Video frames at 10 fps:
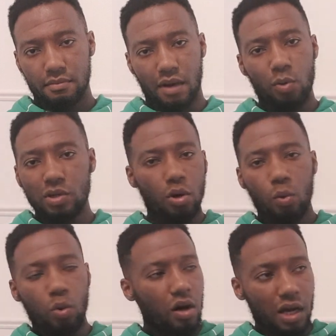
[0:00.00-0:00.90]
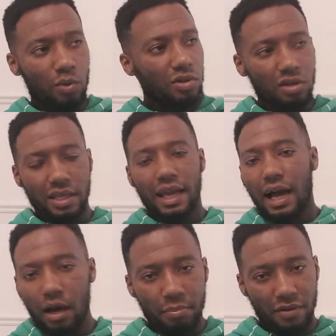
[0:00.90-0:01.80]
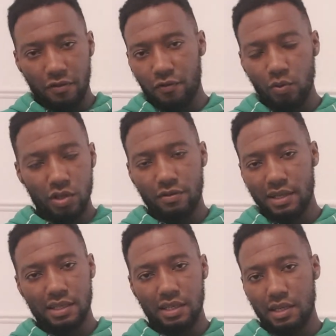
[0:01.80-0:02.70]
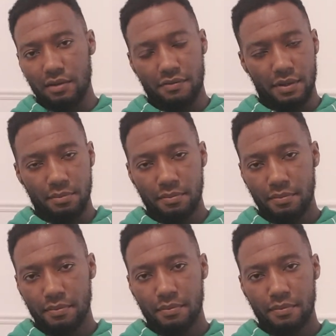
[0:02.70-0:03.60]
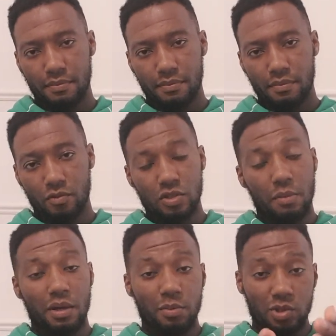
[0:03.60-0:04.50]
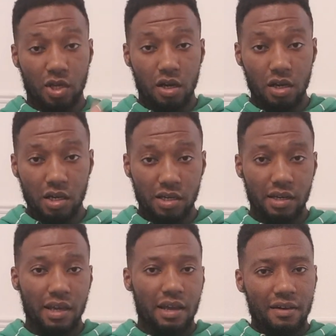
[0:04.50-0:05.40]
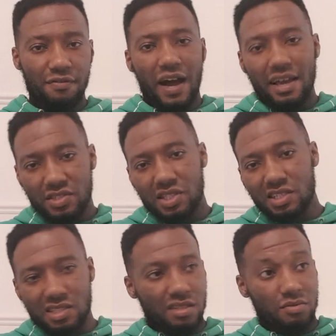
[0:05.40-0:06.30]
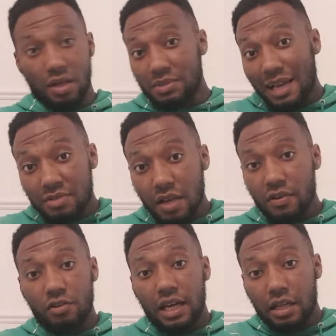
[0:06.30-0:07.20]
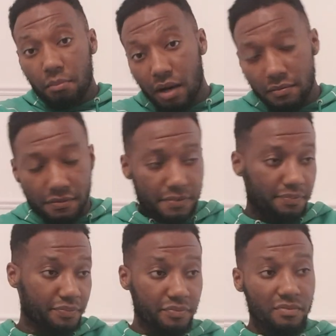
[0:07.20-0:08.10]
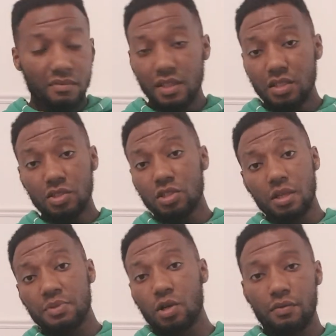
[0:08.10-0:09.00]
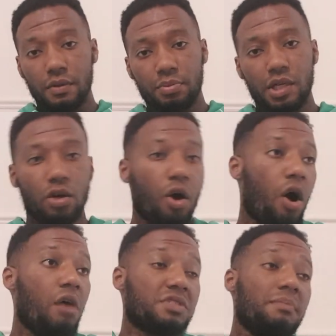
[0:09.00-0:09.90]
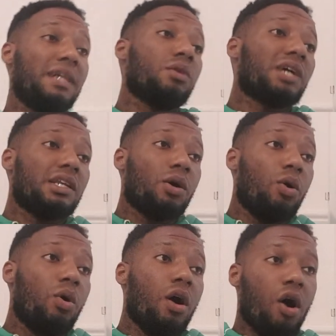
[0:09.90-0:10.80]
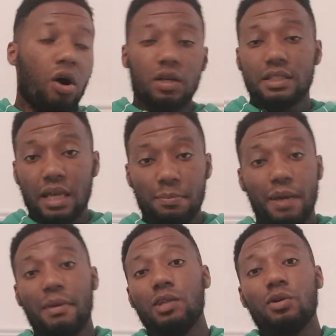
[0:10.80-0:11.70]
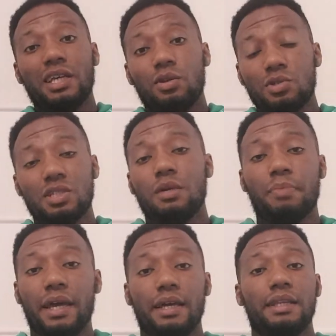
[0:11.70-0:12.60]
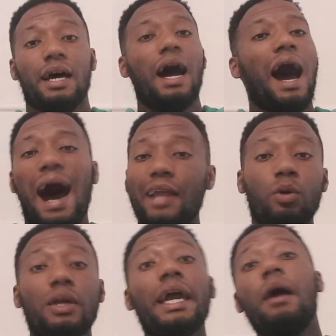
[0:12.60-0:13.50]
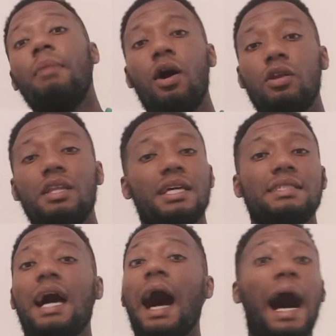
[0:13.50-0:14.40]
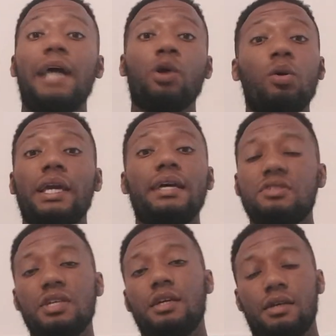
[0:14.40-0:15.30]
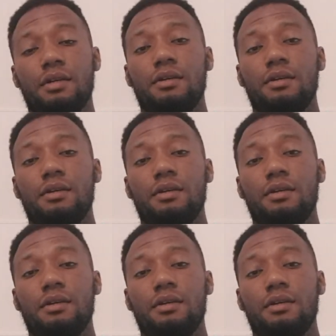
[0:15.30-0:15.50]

I would not work, I would not get out of bed for 40 grand a year, fam. Because I'm able to earn 5, 6, sometimes 7 grand a month, it's because I'm self-employed. Obviously, man don't get no holiday pay, man don't get no sick pay at that. I don't care about holidays, I don't get sick. I